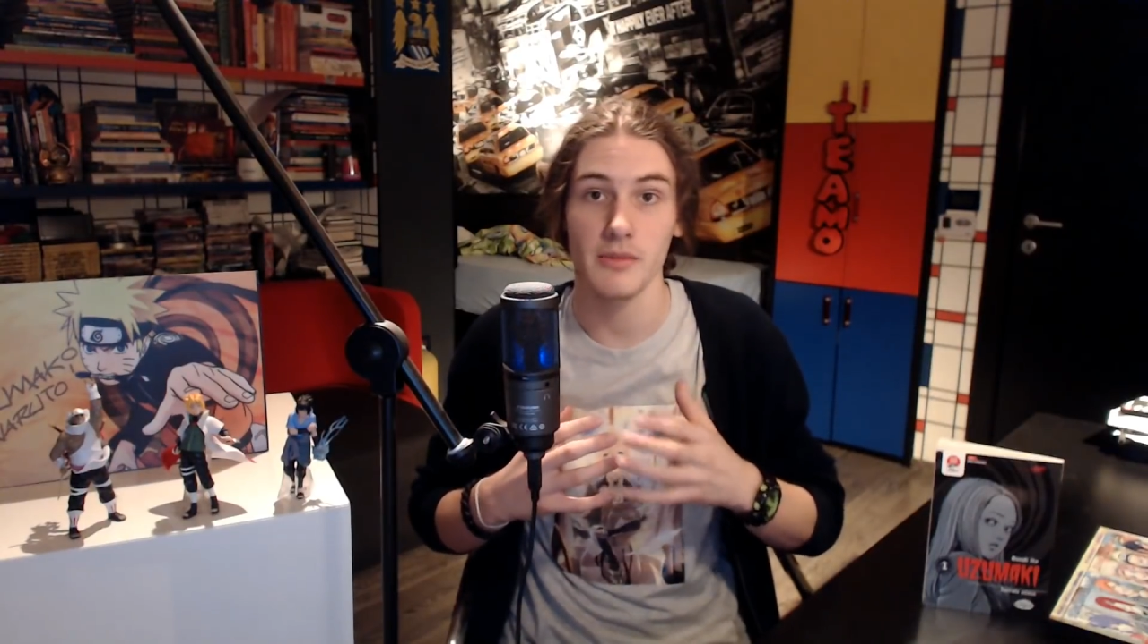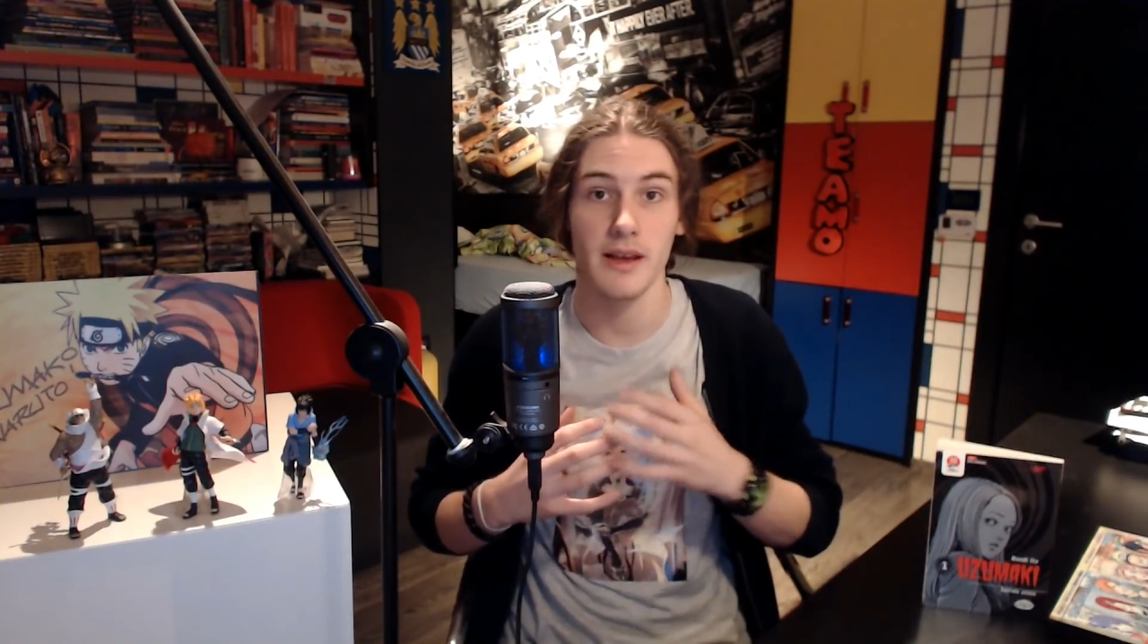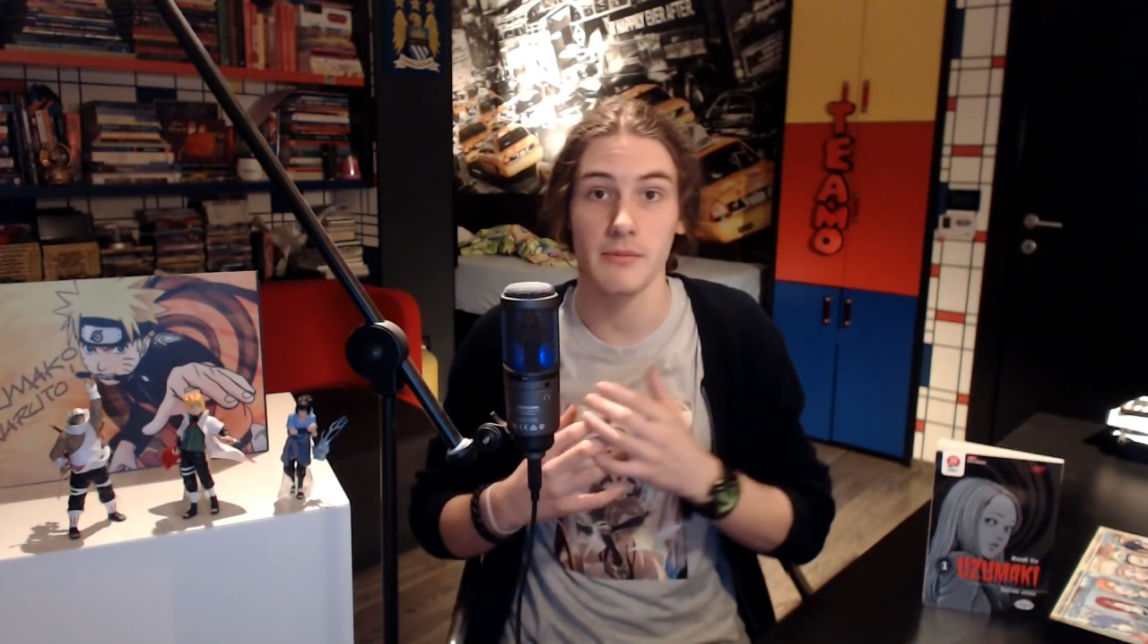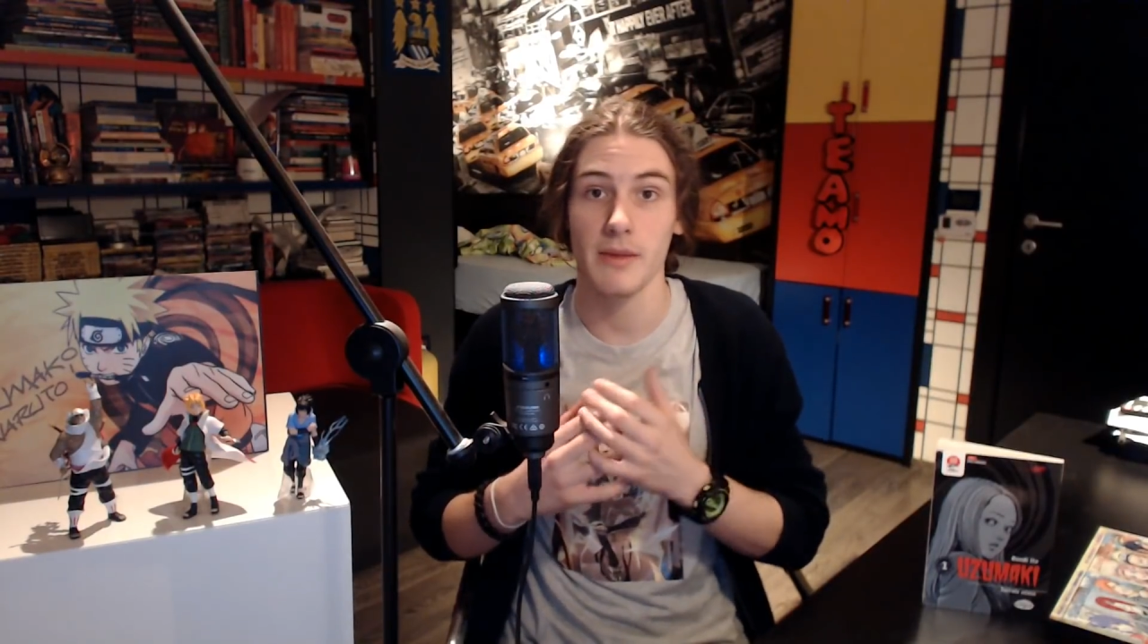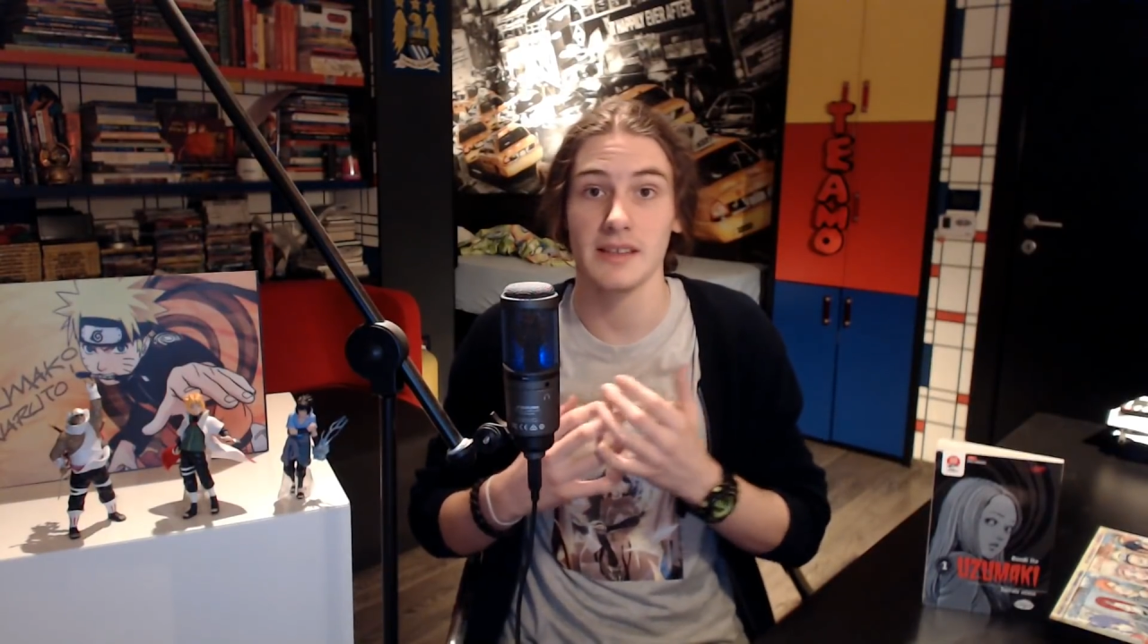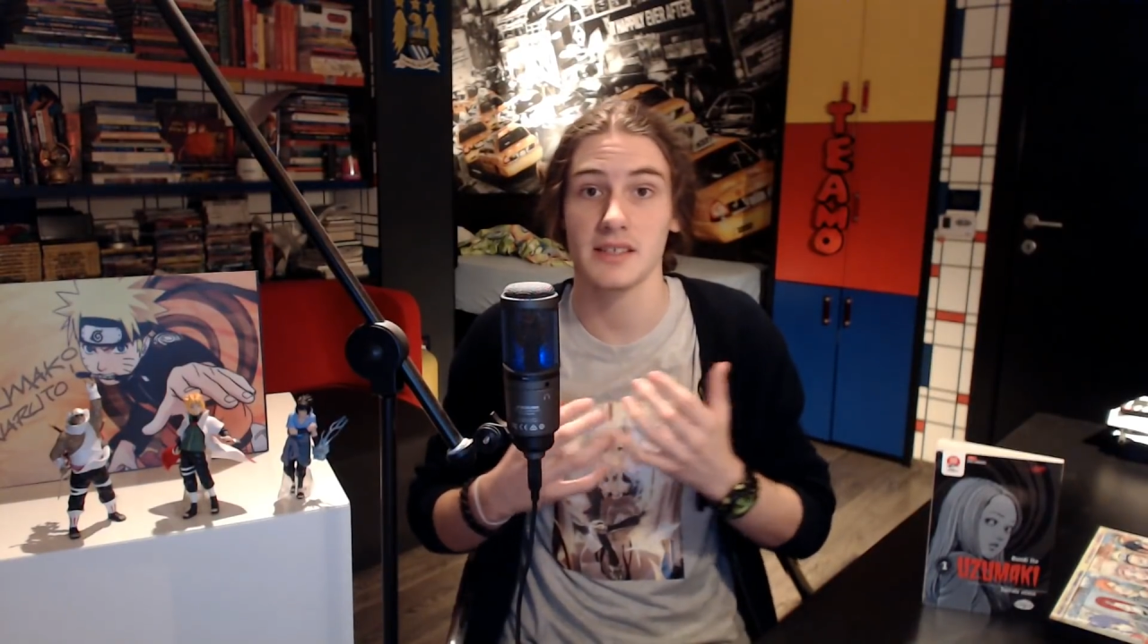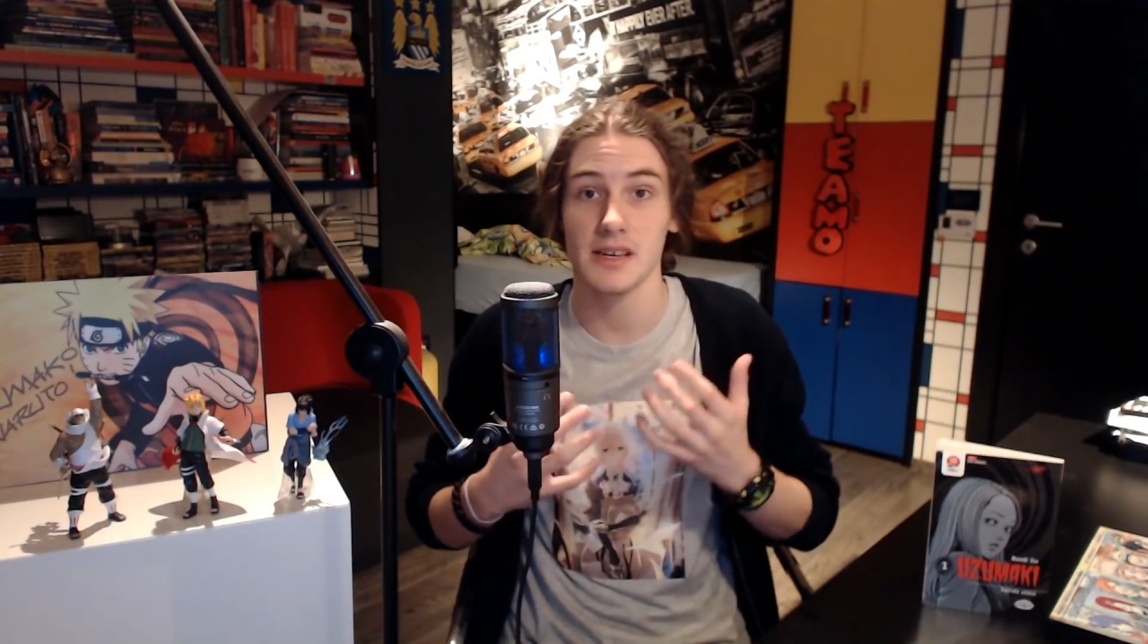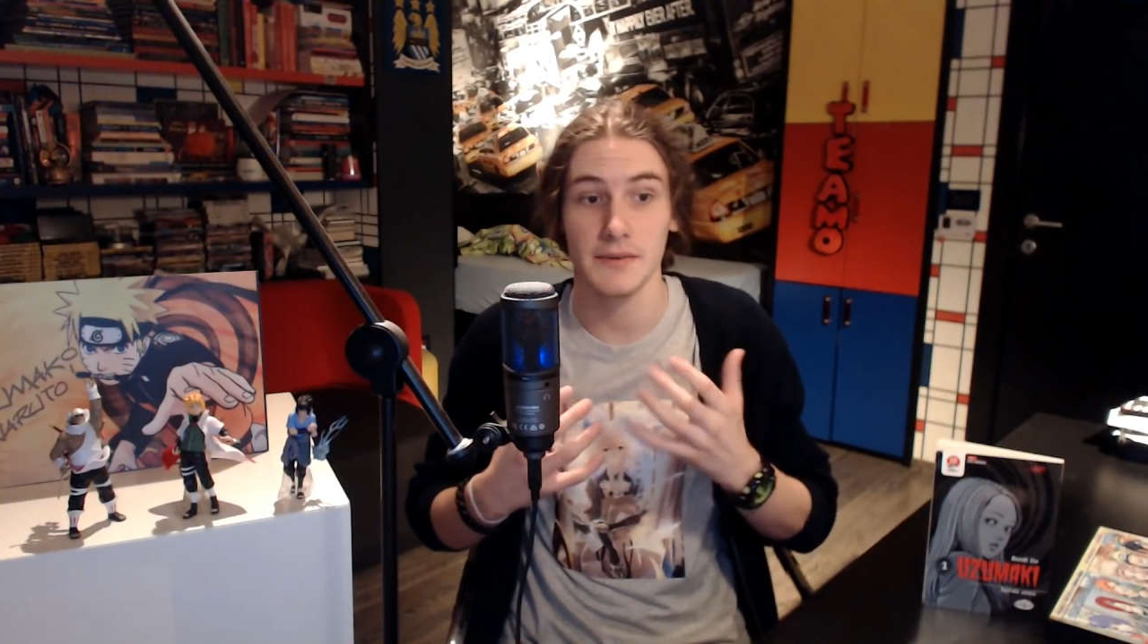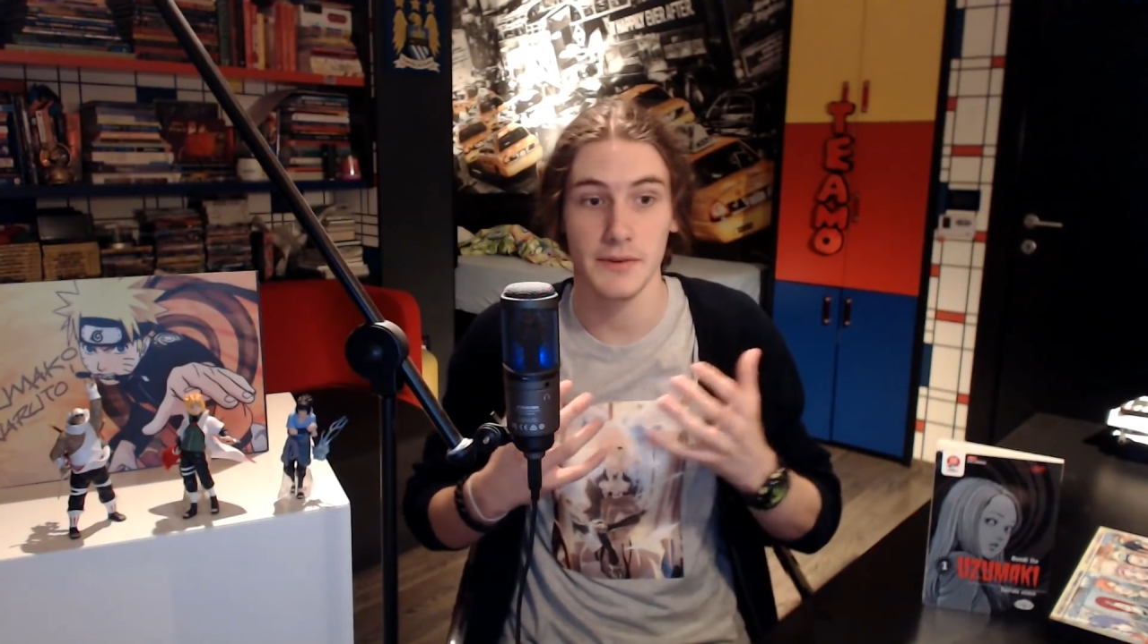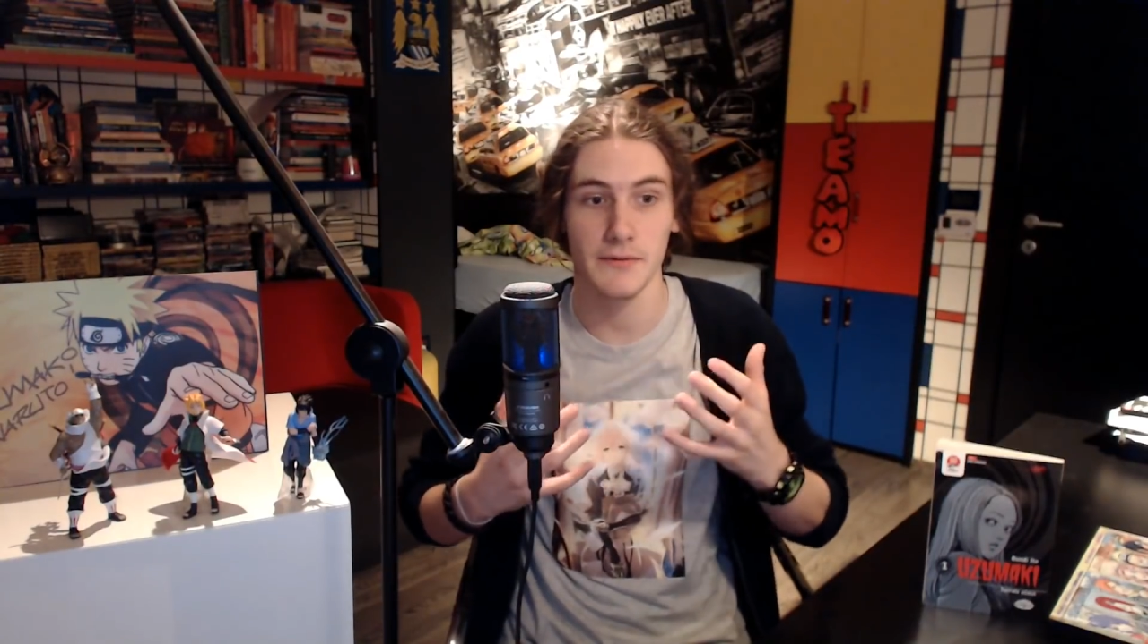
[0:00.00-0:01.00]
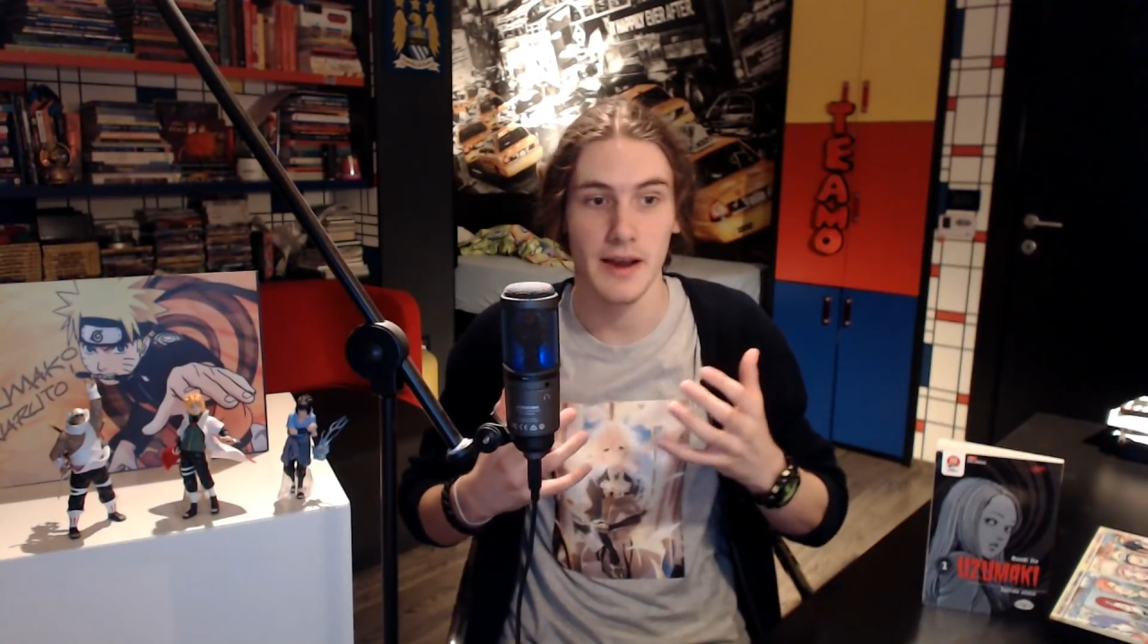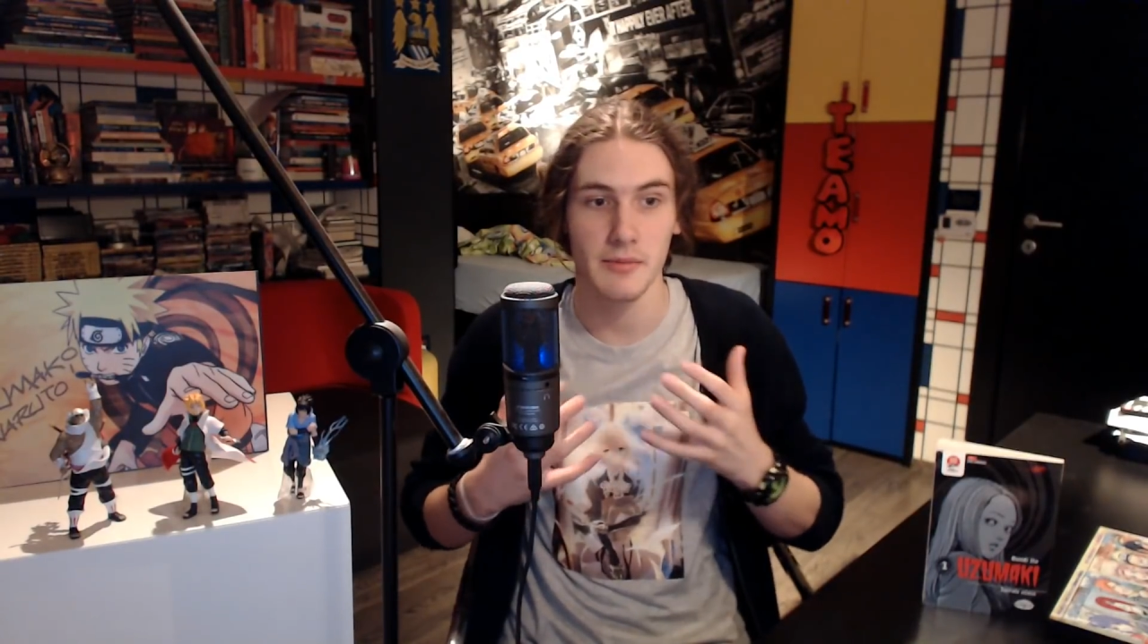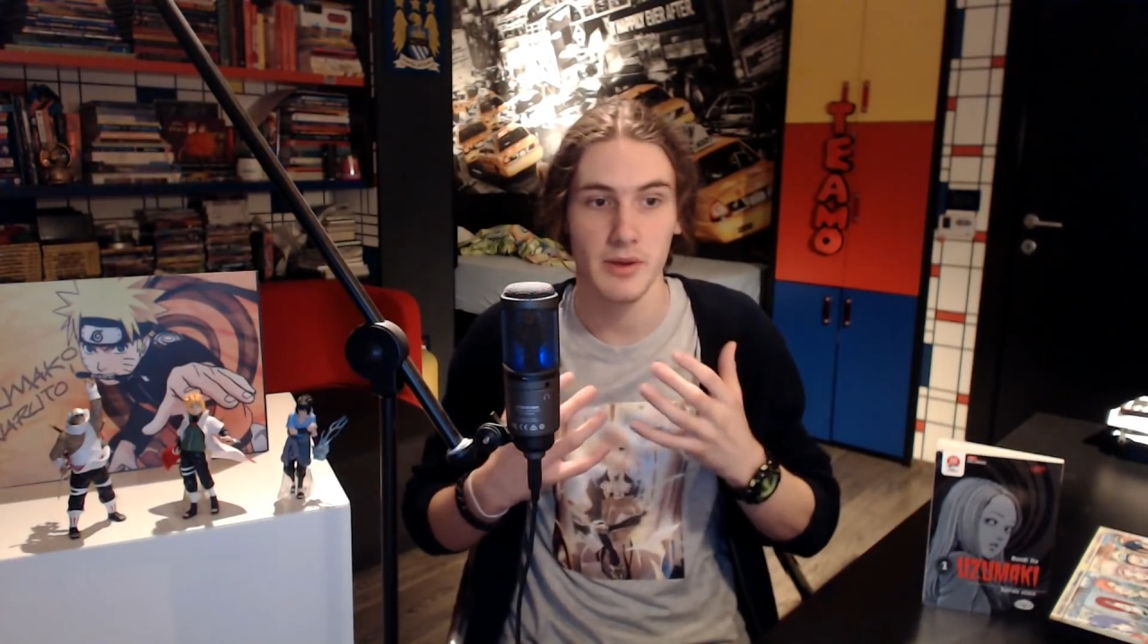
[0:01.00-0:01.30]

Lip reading: that basically if you find